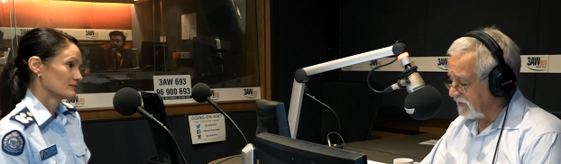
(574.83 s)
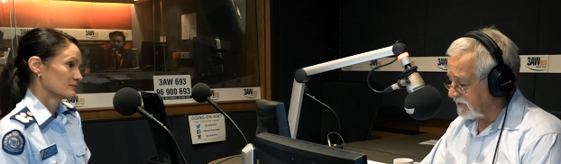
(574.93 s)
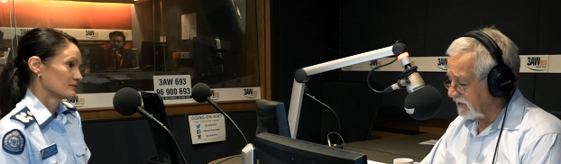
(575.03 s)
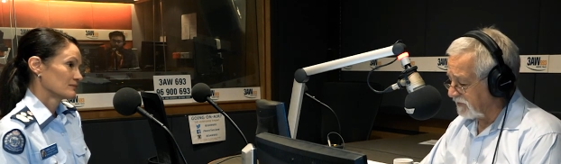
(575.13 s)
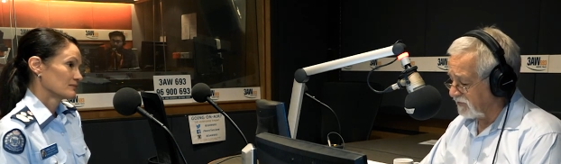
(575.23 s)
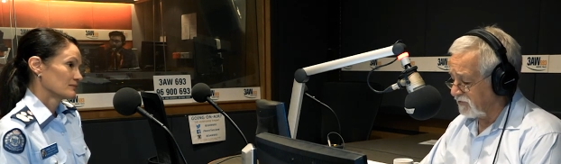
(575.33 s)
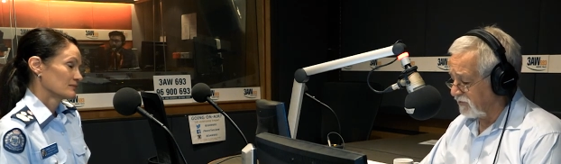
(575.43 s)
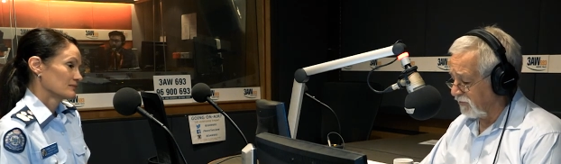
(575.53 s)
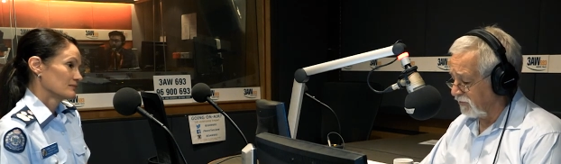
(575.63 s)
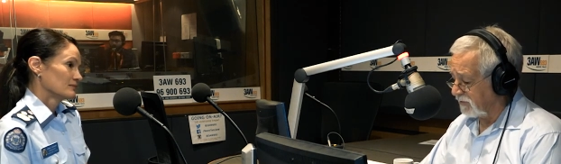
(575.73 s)

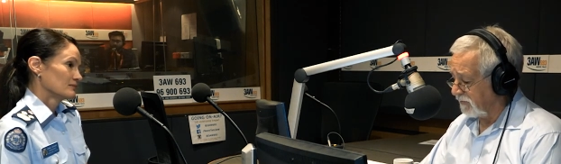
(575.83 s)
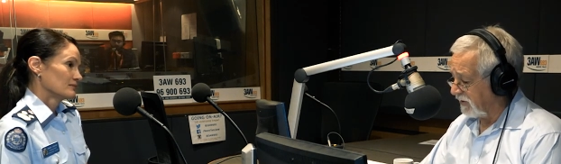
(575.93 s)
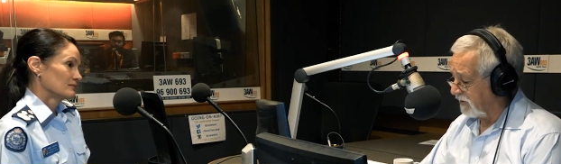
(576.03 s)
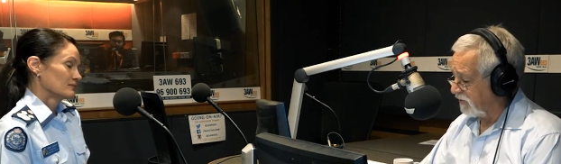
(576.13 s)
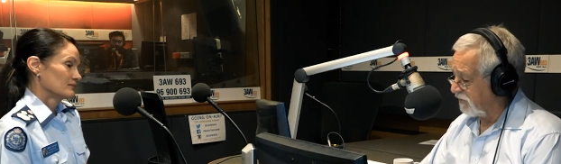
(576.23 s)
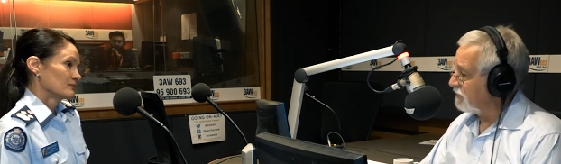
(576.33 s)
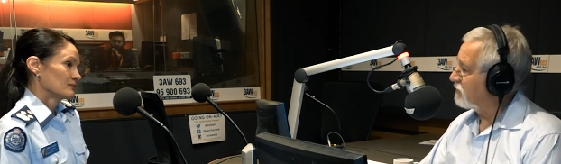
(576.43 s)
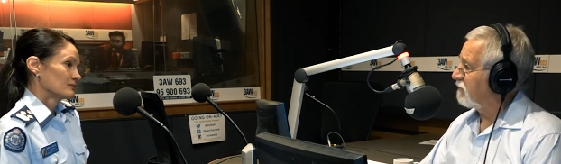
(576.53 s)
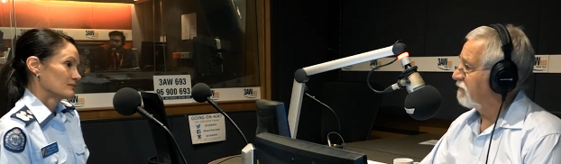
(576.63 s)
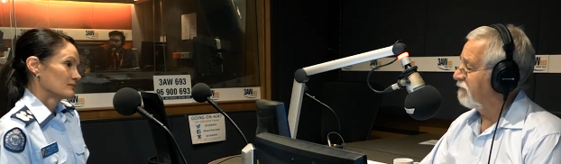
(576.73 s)
Speaker 1: intelligence unit to be
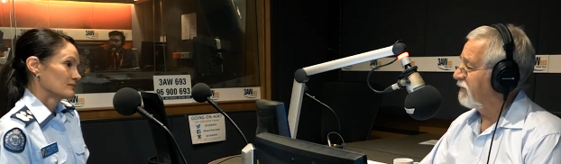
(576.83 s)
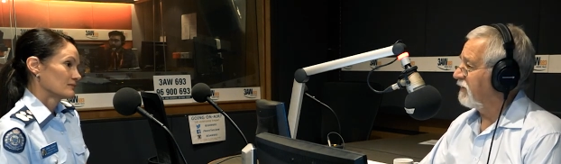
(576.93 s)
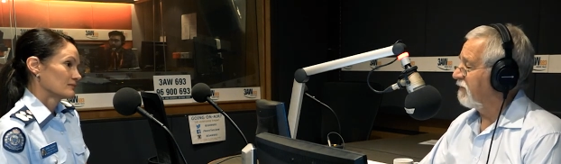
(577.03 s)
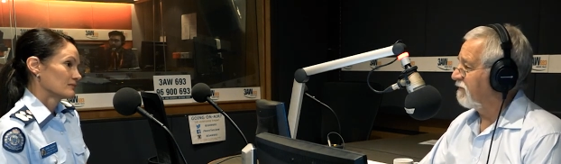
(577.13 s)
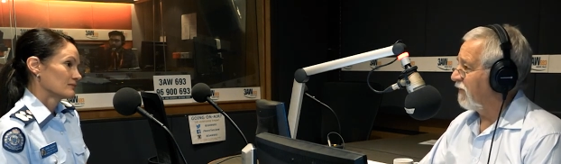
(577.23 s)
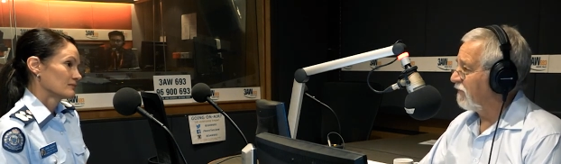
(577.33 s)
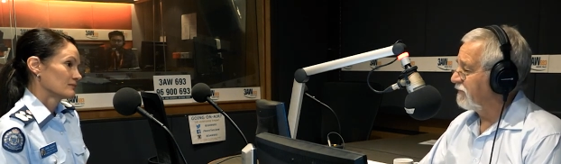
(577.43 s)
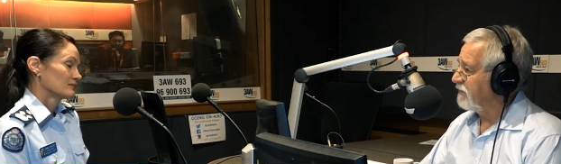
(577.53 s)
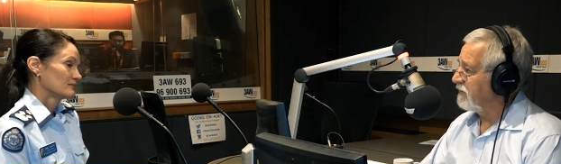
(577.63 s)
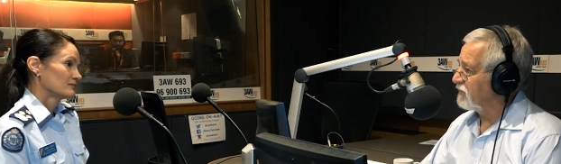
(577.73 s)
accused of being
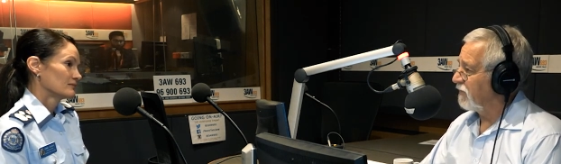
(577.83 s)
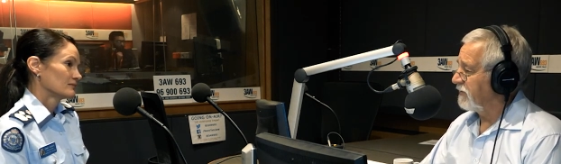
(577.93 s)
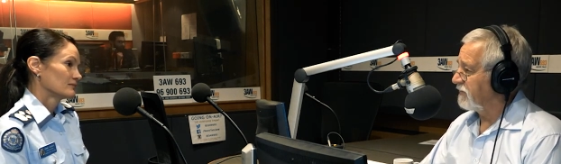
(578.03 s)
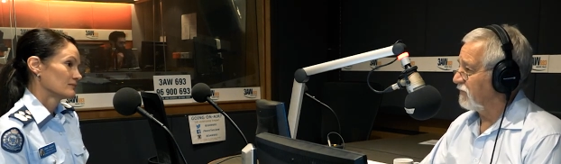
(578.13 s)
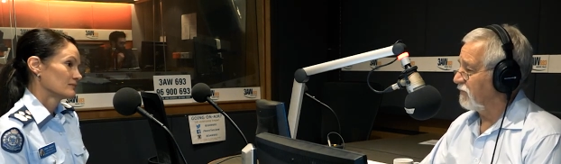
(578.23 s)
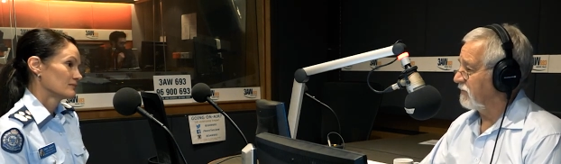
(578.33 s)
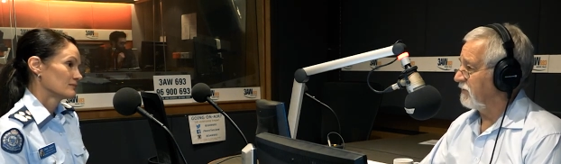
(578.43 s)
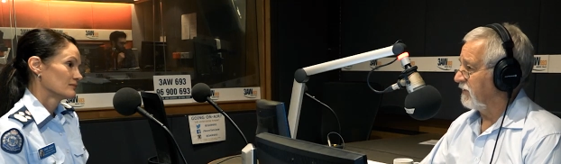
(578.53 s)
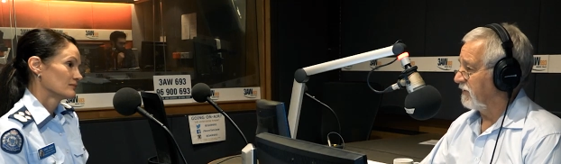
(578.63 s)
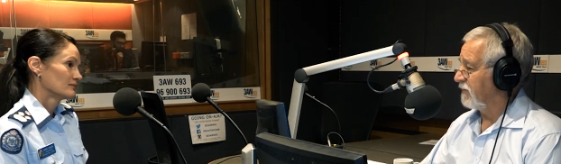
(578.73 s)
involved in this, or are they just used to
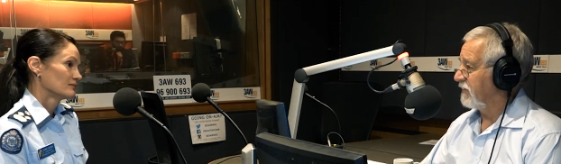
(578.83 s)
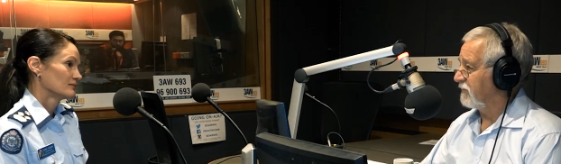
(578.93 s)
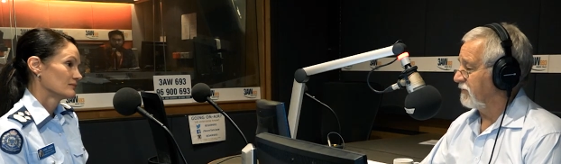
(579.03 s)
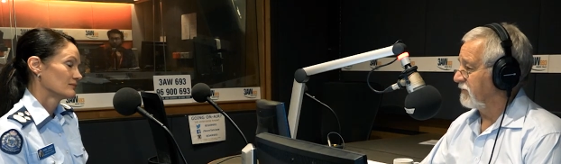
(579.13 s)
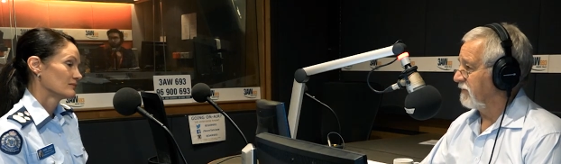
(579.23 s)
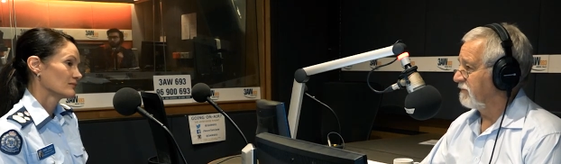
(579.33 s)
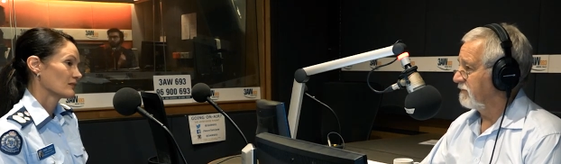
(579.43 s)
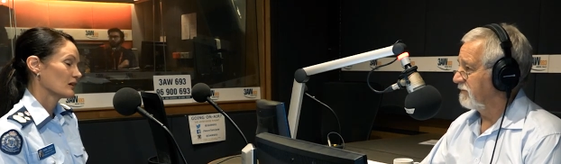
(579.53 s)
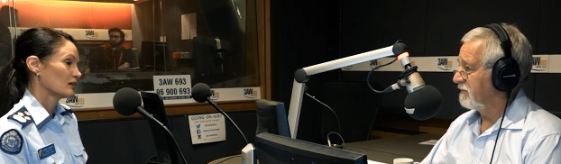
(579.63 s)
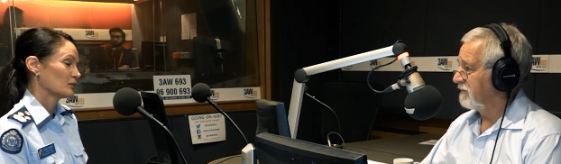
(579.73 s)
dealing with that sort of stuff?
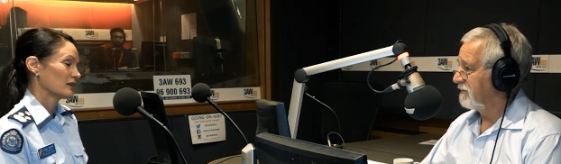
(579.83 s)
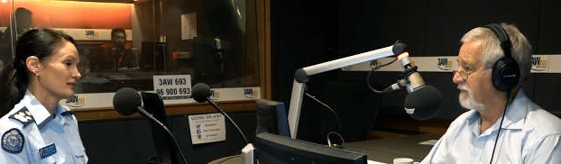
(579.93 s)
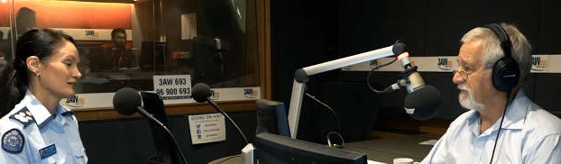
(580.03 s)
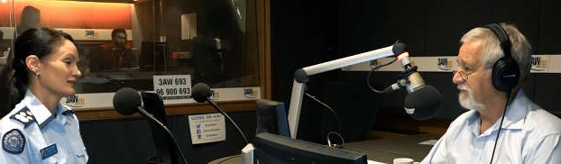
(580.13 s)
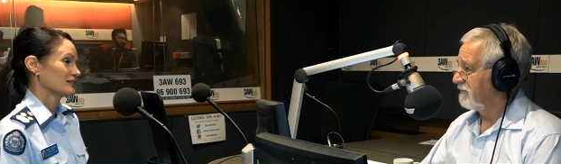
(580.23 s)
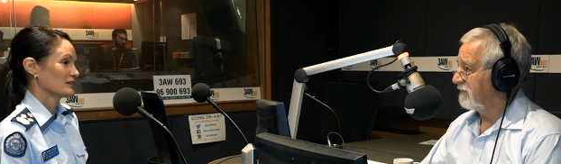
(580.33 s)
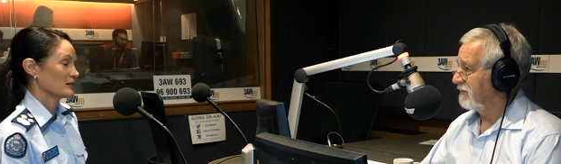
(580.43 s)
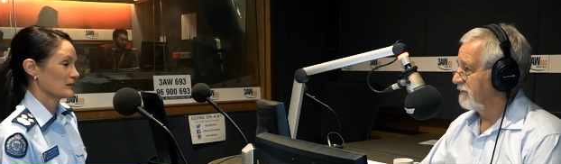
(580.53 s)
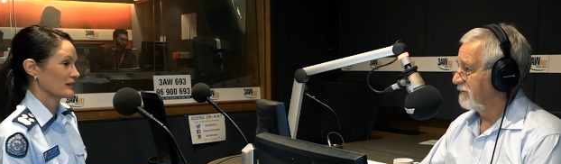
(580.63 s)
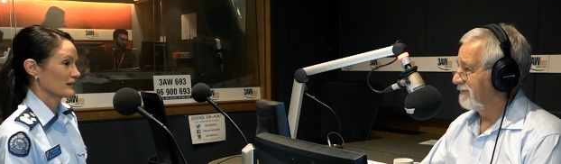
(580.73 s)
Speaker 2: Uh, we,
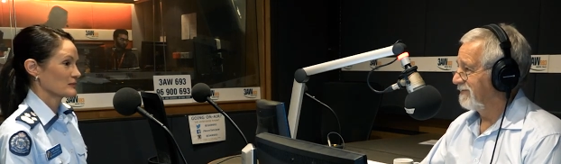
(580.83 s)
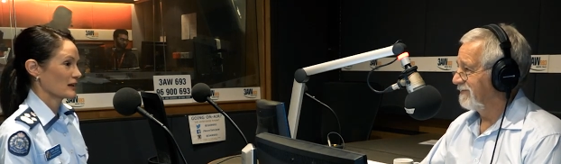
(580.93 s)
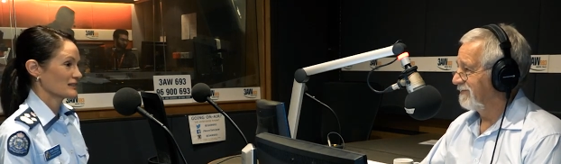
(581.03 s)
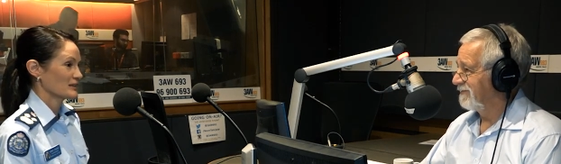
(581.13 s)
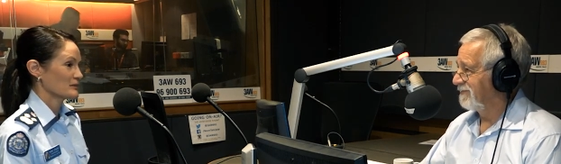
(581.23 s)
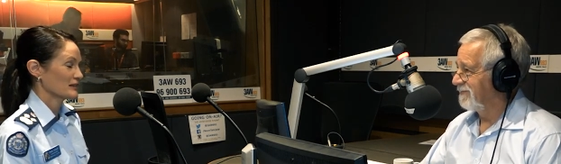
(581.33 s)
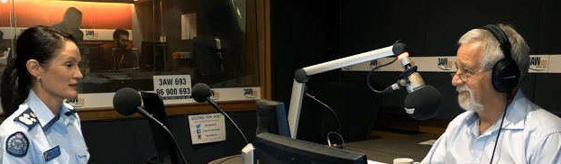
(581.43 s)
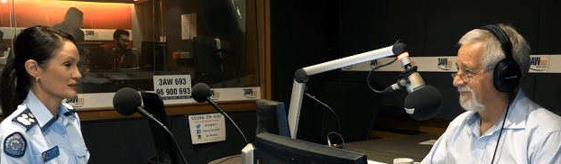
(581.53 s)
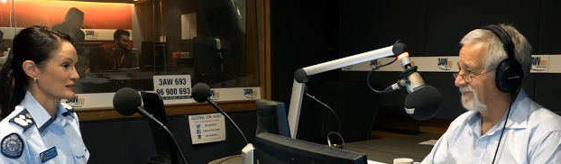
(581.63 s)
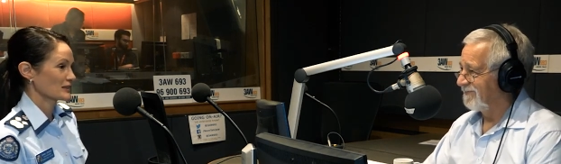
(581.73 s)
I think uh, my team
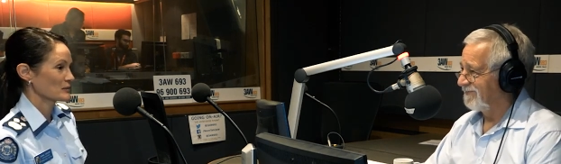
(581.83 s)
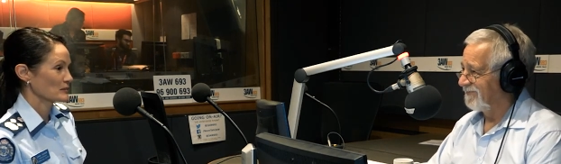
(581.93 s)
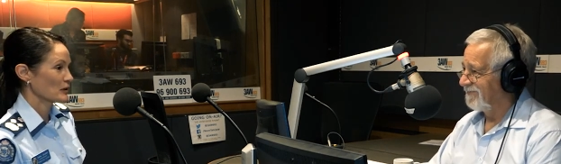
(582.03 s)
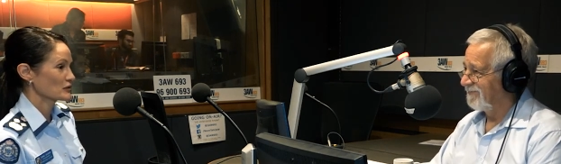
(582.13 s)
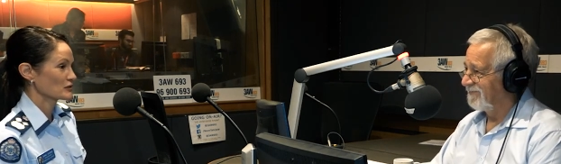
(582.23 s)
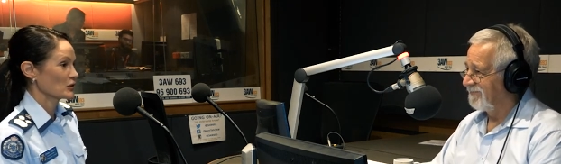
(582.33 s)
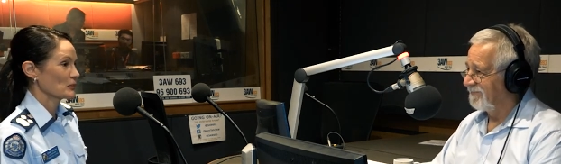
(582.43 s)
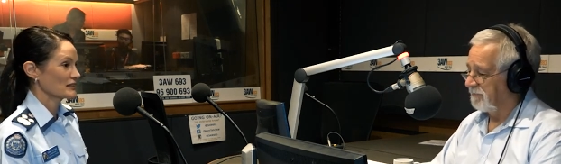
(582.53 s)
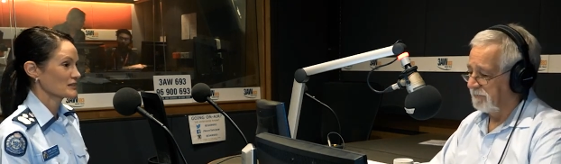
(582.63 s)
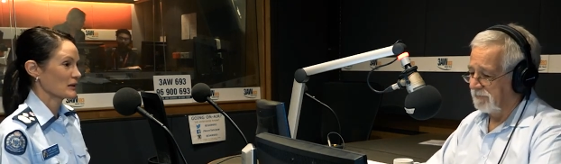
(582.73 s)
are some of the most
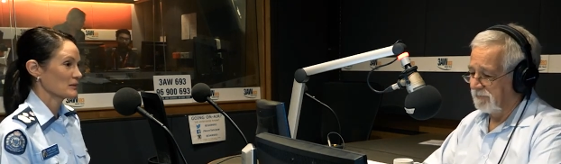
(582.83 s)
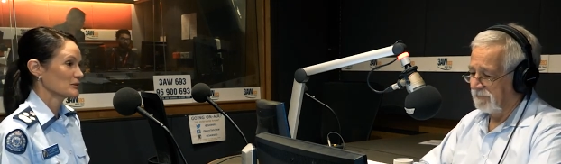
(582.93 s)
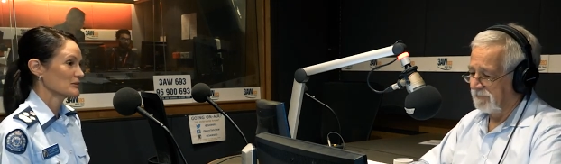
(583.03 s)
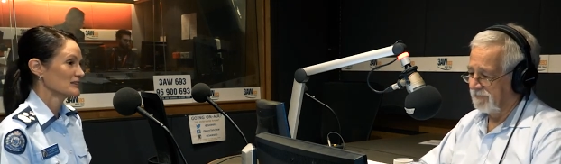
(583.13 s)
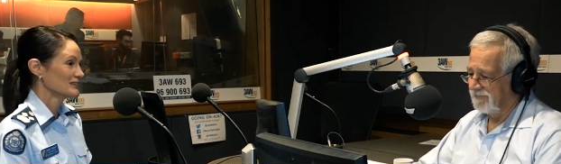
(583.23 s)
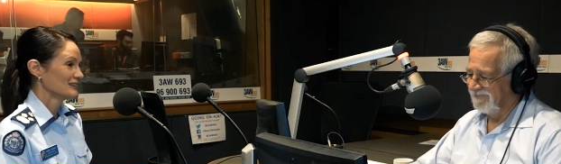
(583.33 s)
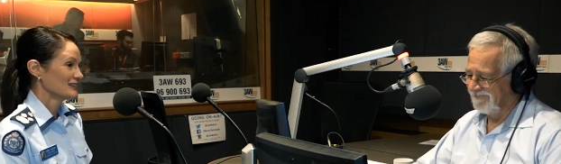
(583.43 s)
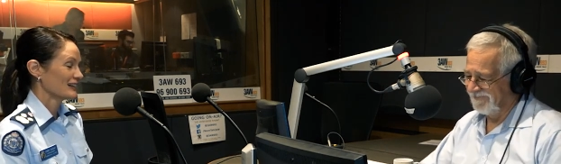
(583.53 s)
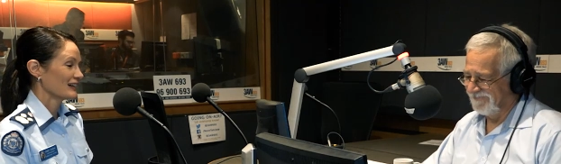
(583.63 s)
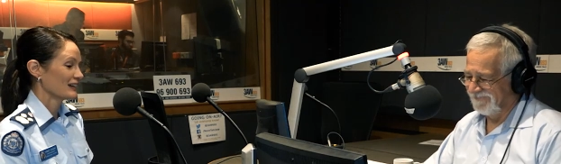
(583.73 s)
robust people.
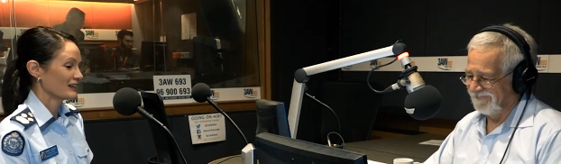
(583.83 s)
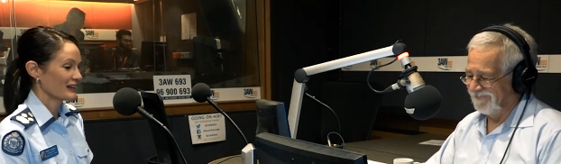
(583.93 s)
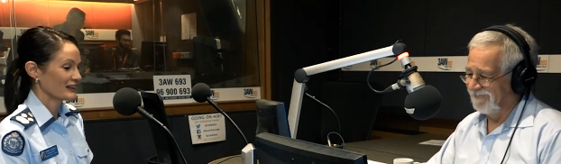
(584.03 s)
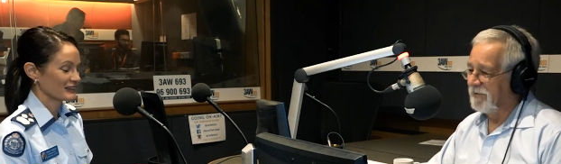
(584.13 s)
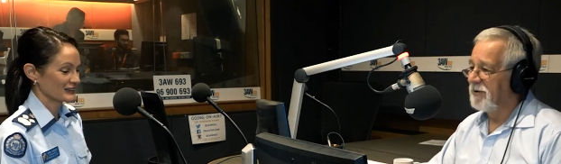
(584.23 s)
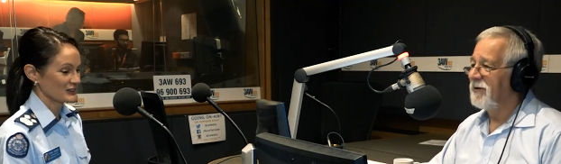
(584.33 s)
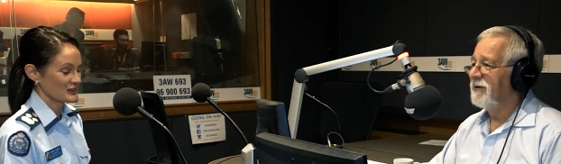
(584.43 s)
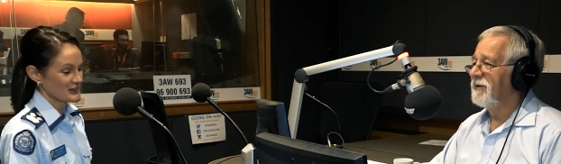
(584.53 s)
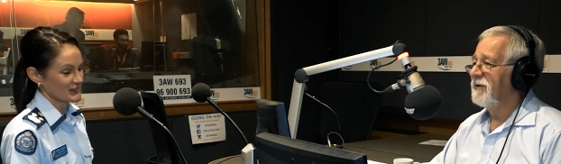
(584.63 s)
Uh, they are used